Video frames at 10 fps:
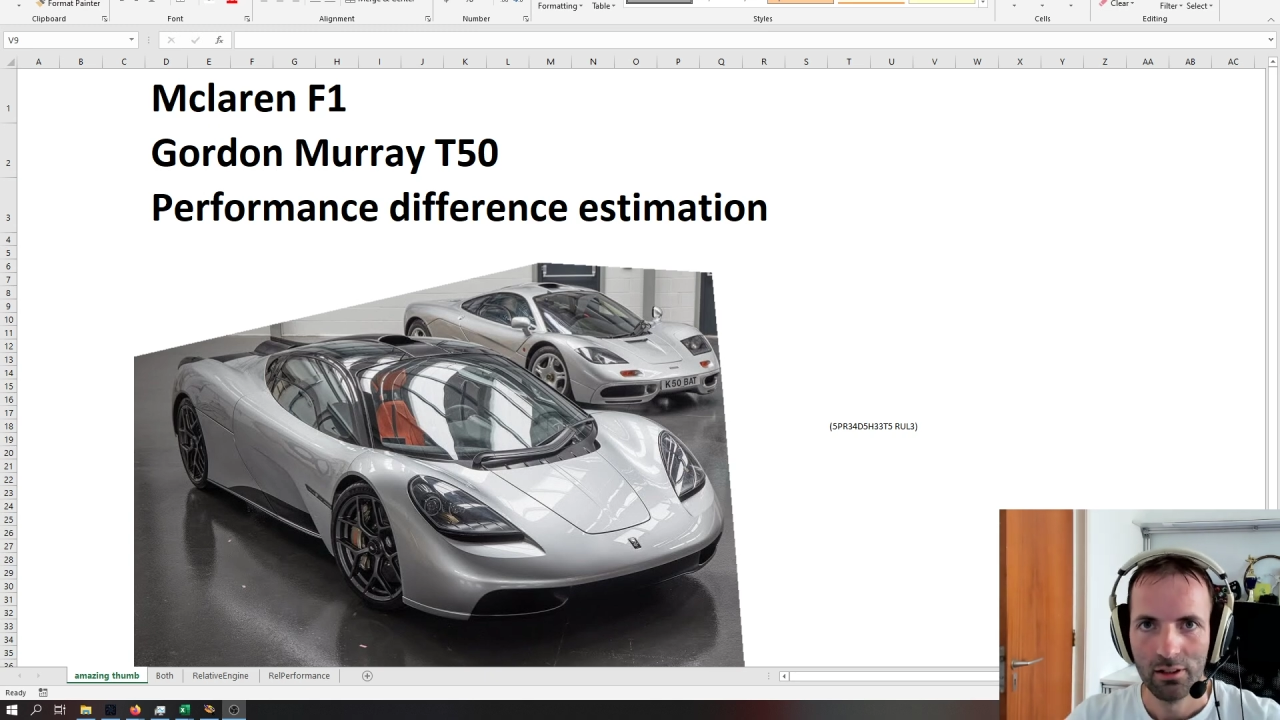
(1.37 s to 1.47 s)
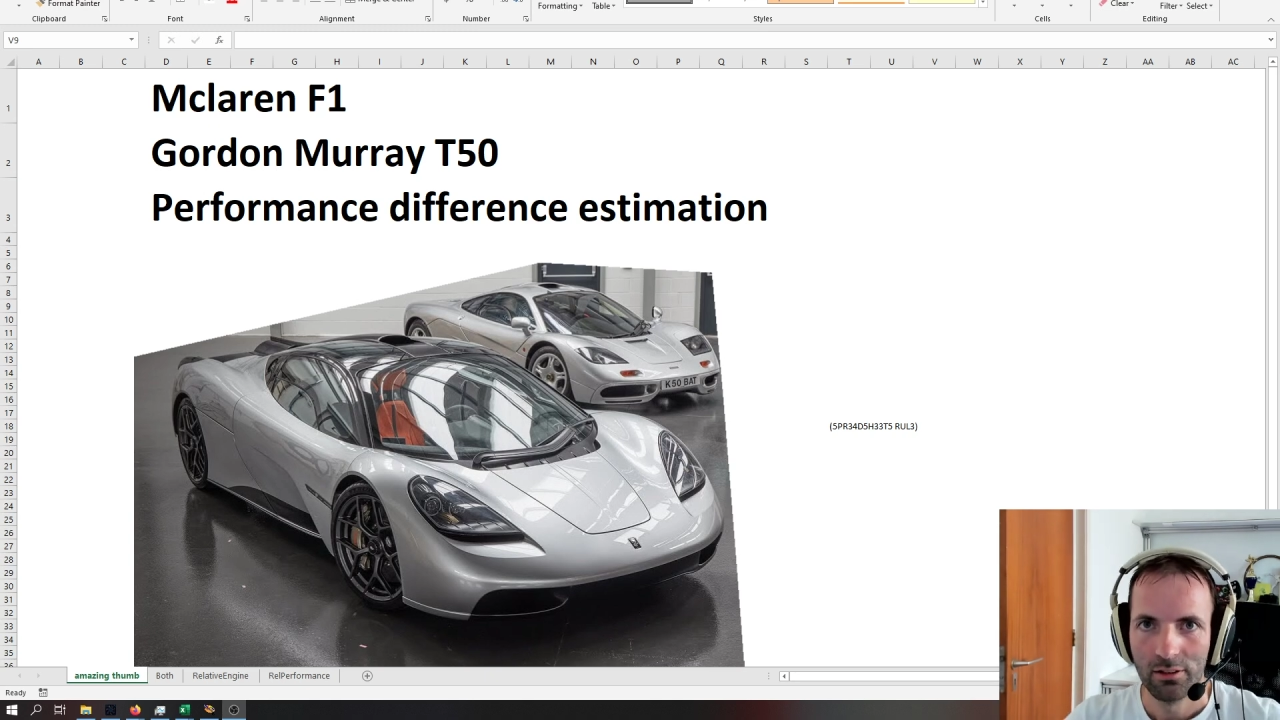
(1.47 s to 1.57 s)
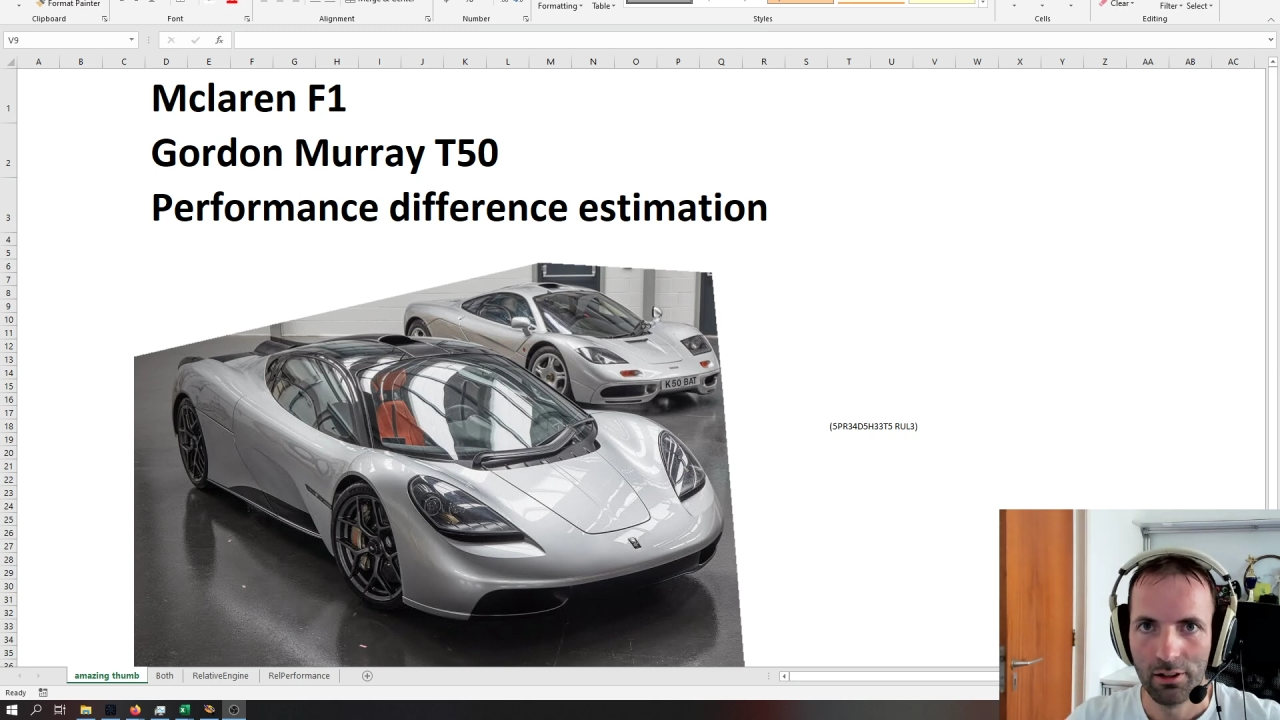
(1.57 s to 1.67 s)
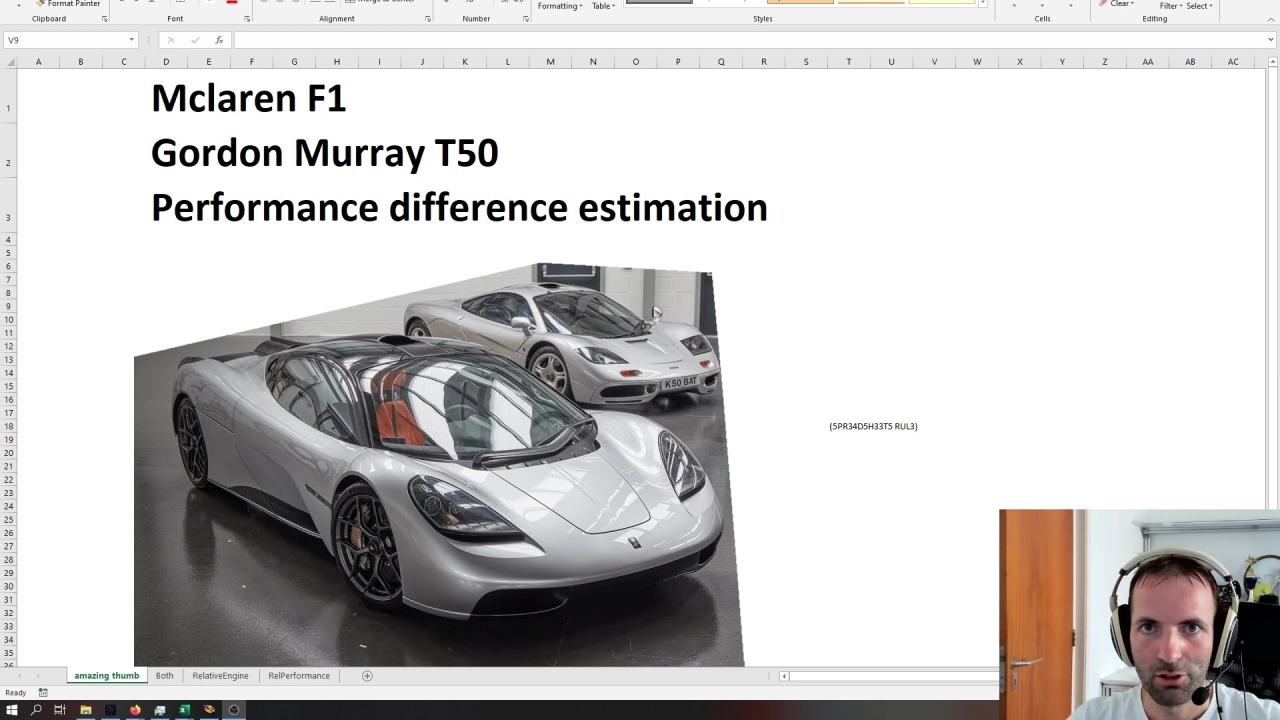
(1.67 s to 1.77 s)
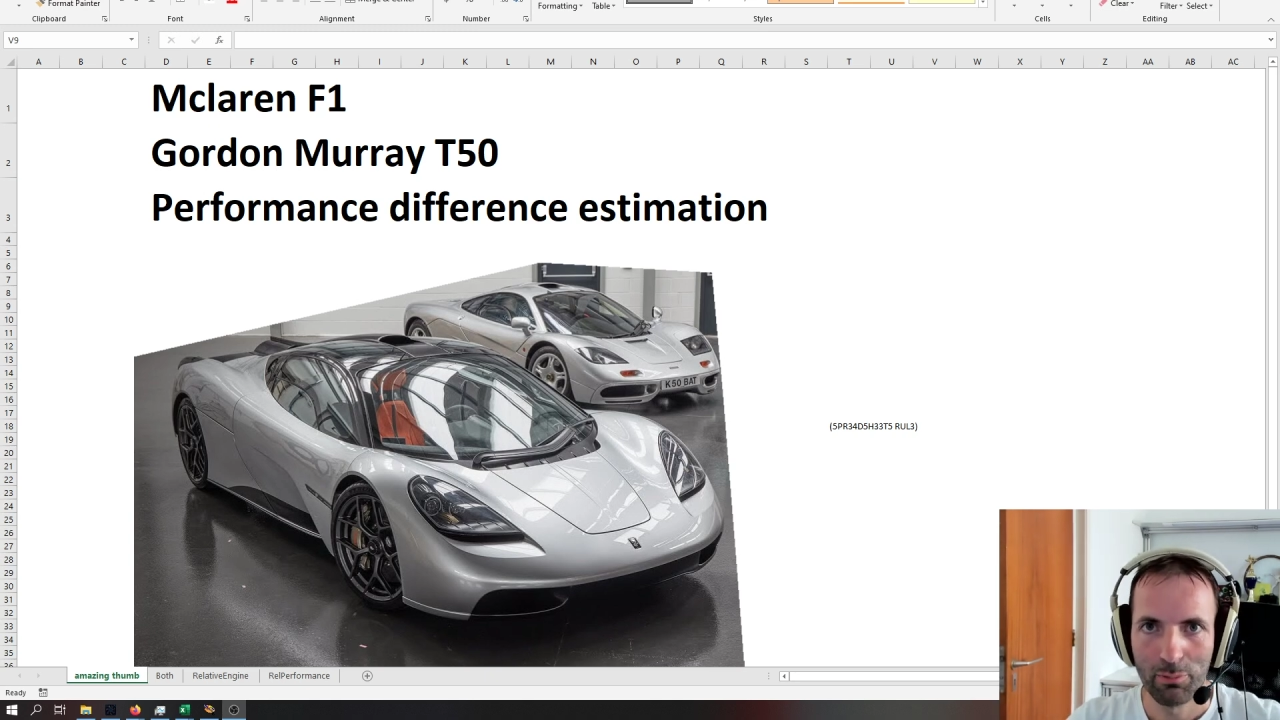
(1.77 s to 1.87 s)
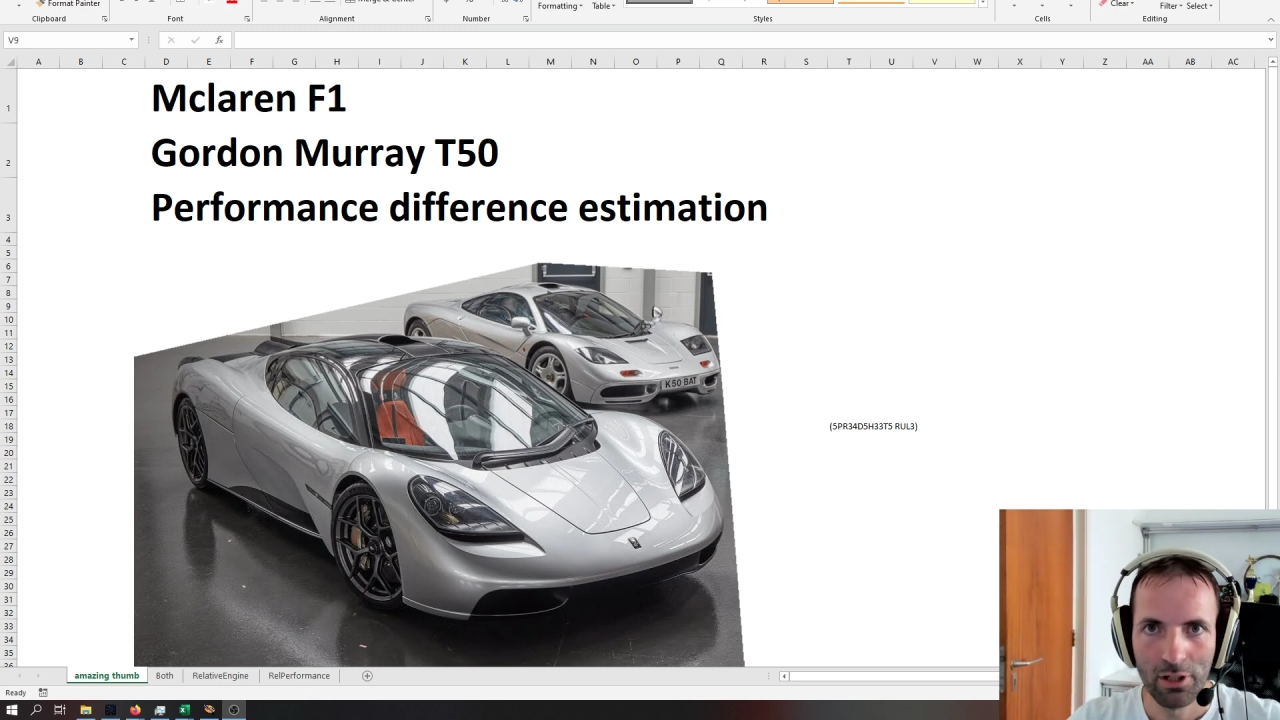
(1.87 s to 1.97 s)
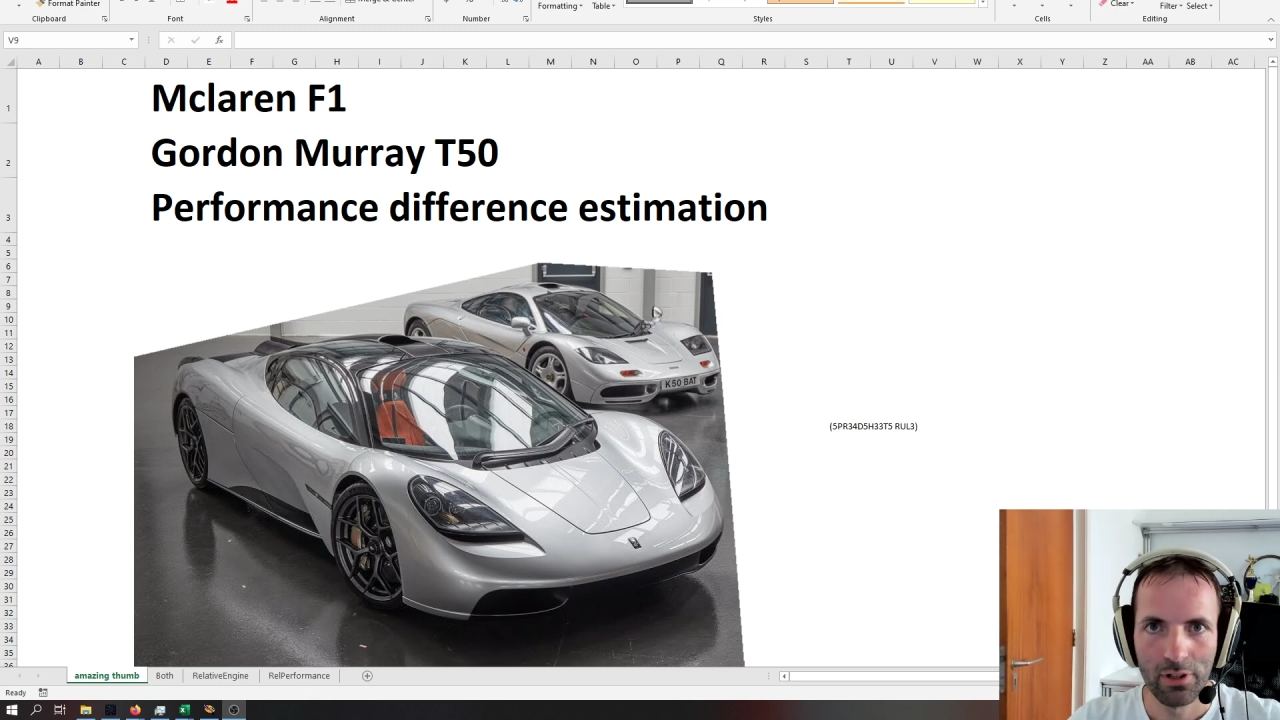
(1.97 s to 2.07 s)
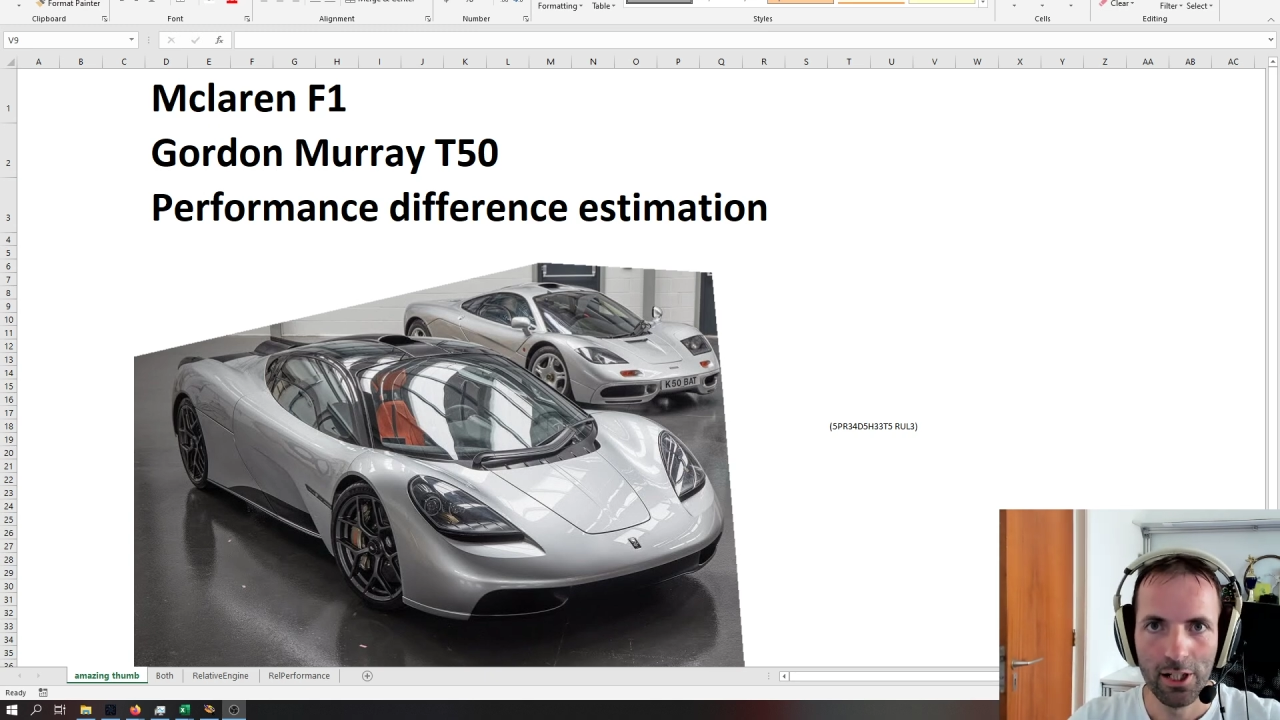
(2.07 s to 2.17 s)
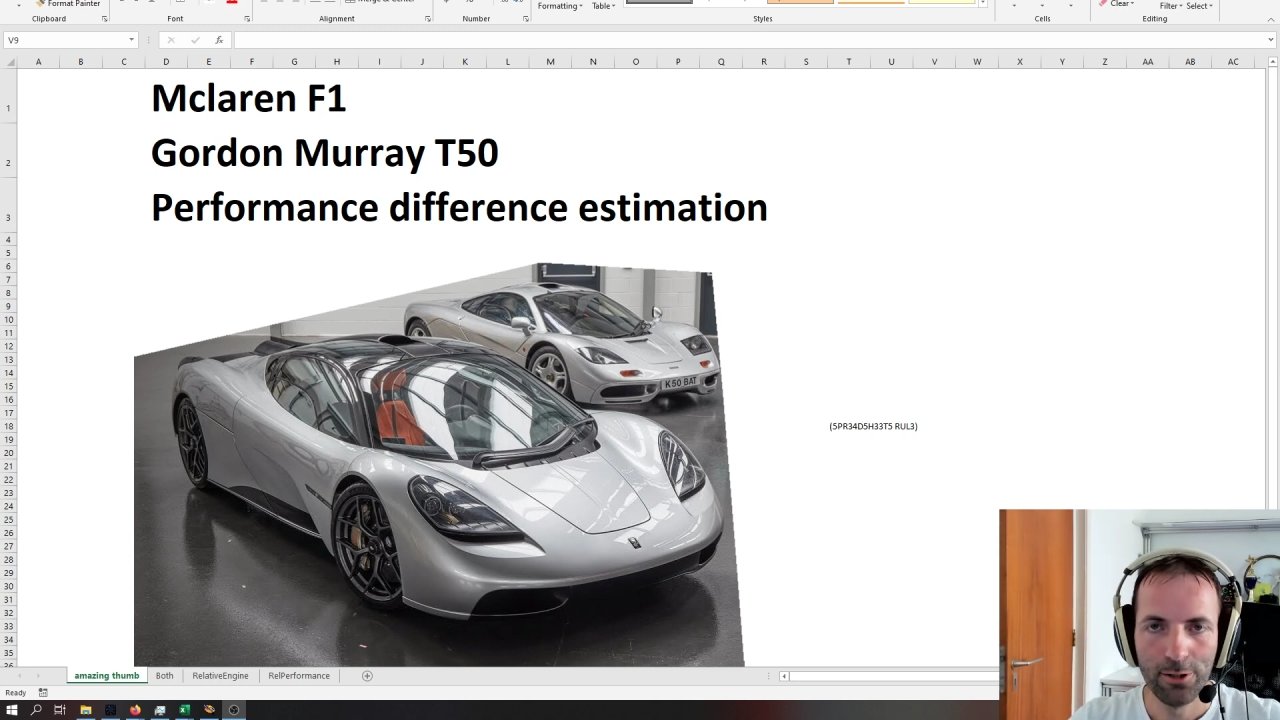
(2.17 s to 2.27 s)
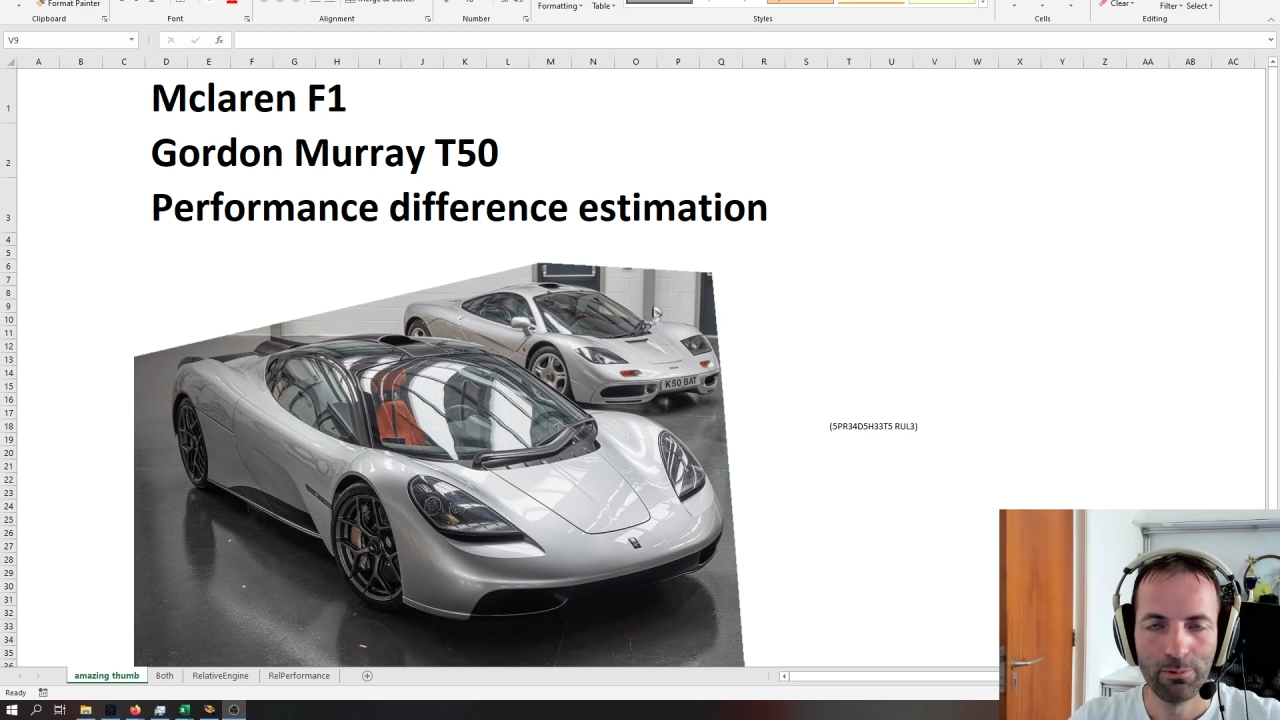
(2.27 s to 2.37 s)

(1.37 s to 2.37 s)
there's a bit of a heat